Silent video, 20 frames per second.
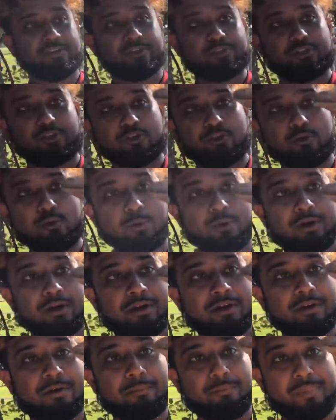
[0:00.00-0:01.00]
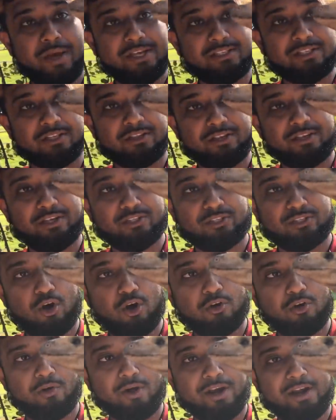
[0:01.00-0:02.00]
to basically
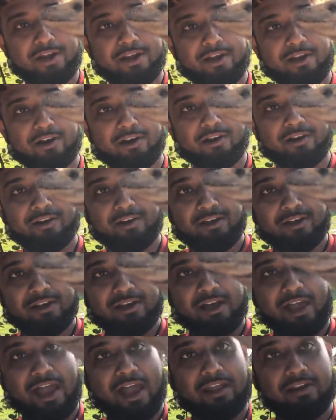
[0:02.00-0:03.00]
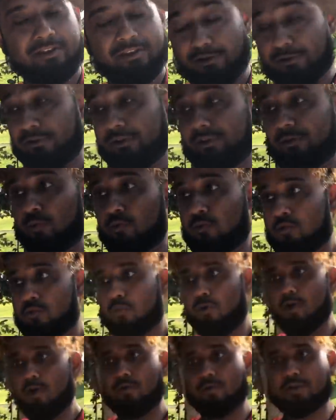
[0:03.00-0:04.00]
adult ray. When spiny tail iguanas
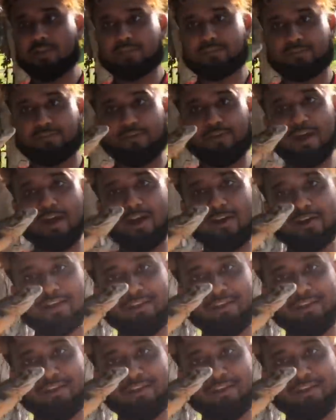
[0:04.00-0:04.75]
hatch, they're bright green,